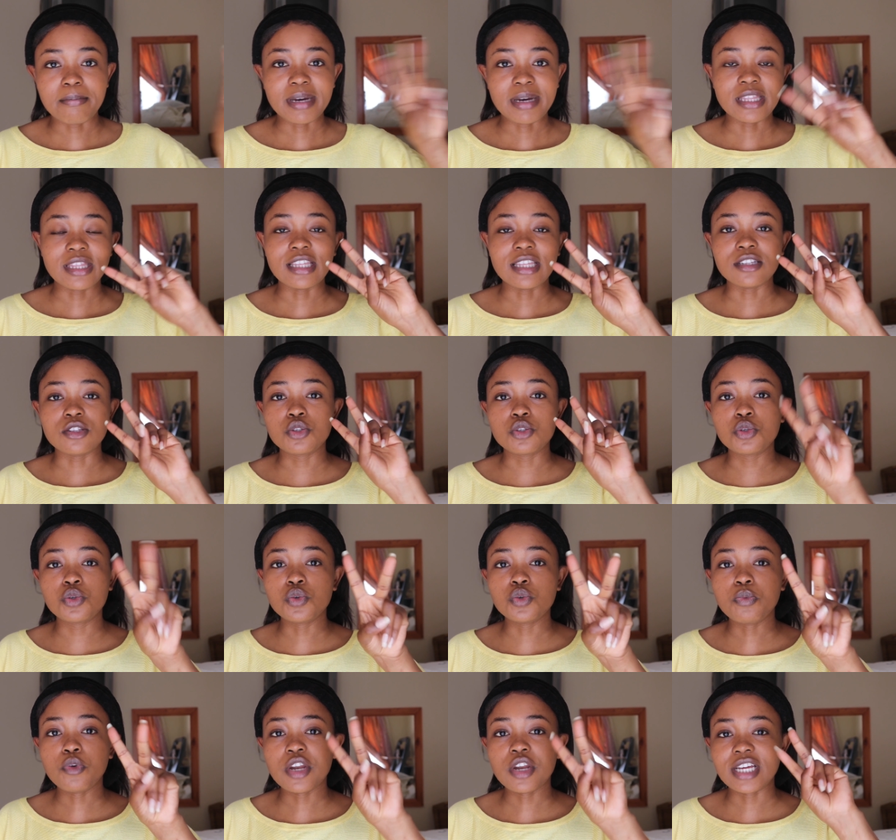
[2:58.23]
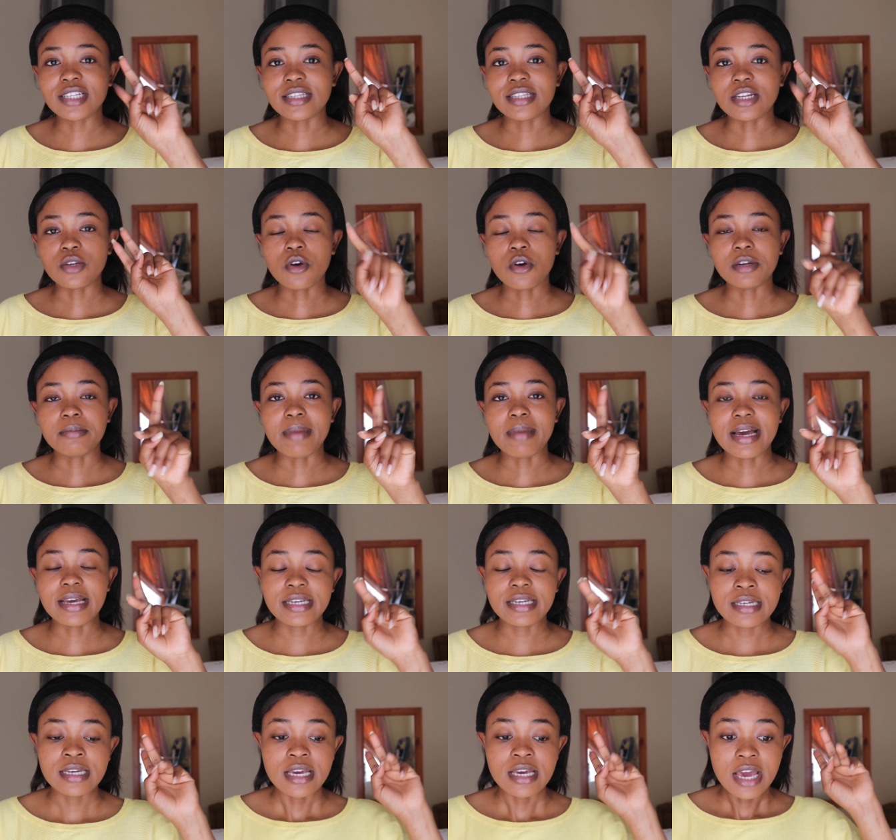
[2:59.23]
but the two products that caught
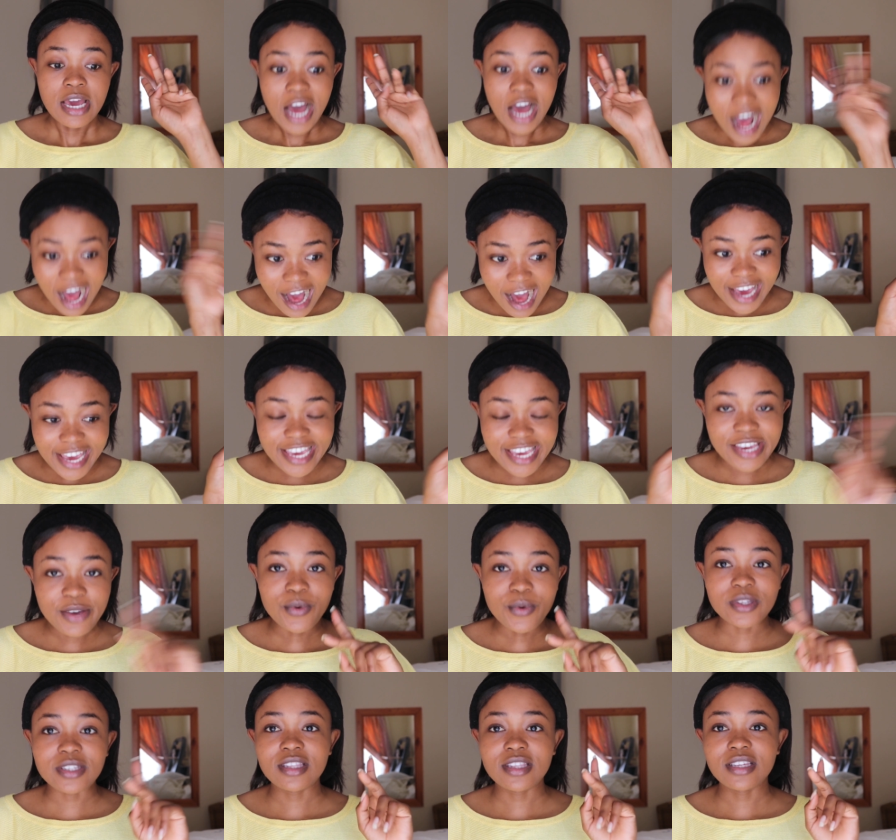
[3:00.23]
my eye was